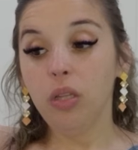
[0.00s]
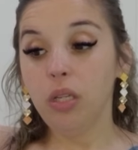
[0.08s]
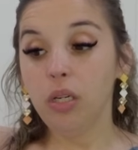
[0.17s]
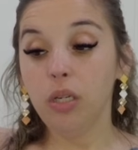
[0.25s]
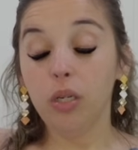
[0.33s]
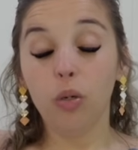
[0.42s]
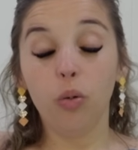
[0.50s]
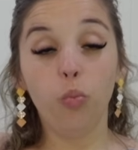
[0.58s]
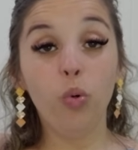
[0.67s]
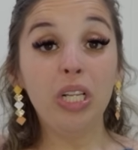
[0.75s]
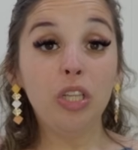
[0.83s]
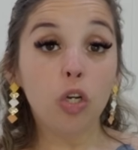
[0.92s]
the
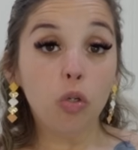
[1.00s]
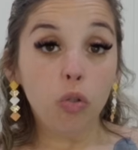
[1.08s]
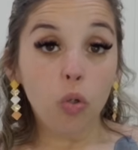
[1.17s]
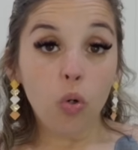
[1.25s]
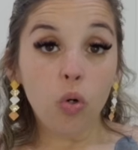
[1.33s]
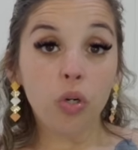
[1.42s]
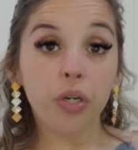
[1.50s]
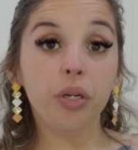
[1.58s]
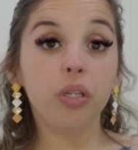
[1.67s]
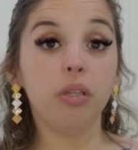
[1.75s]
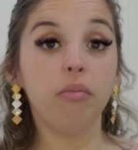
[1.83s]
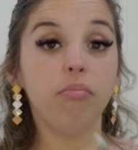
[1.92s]
window
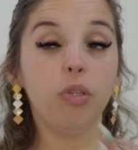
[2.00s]
door,